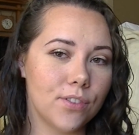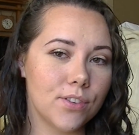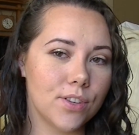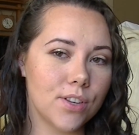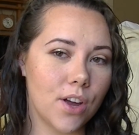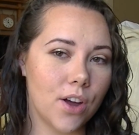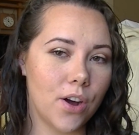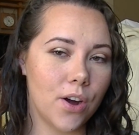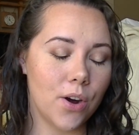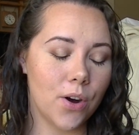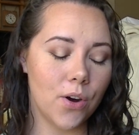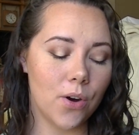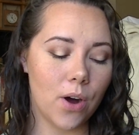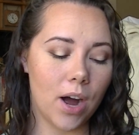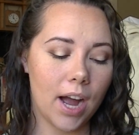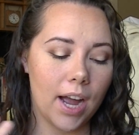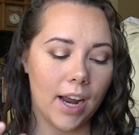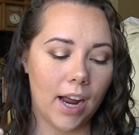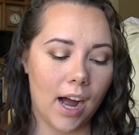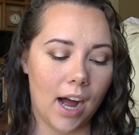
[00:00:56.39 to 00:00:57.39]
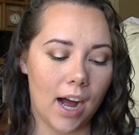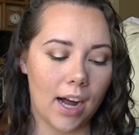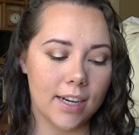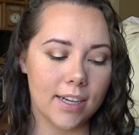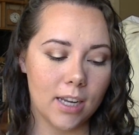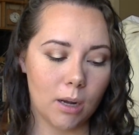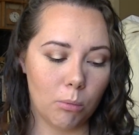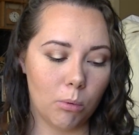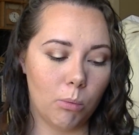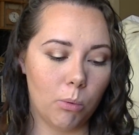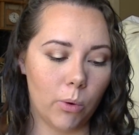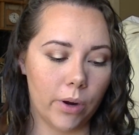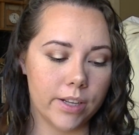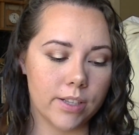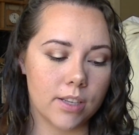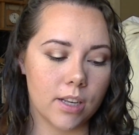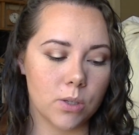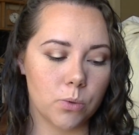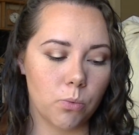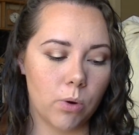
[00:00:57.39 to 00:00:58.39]
so I got double
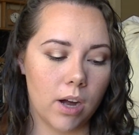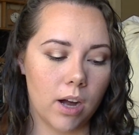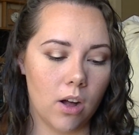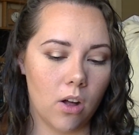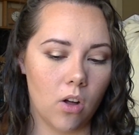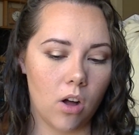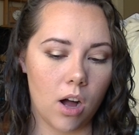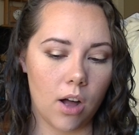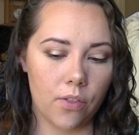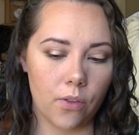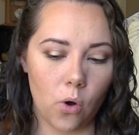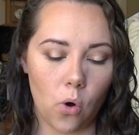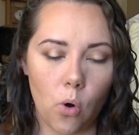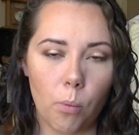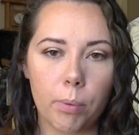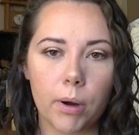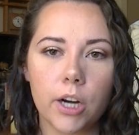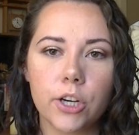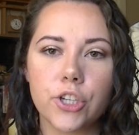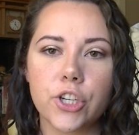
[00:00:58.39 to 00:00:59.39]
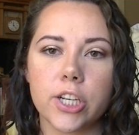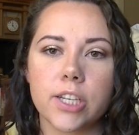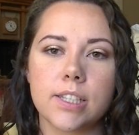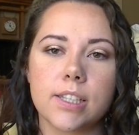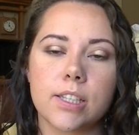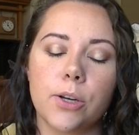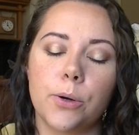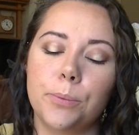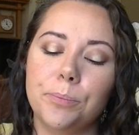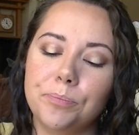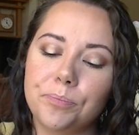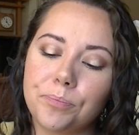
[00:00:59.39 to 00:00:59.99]
points as well on the whole purchase. So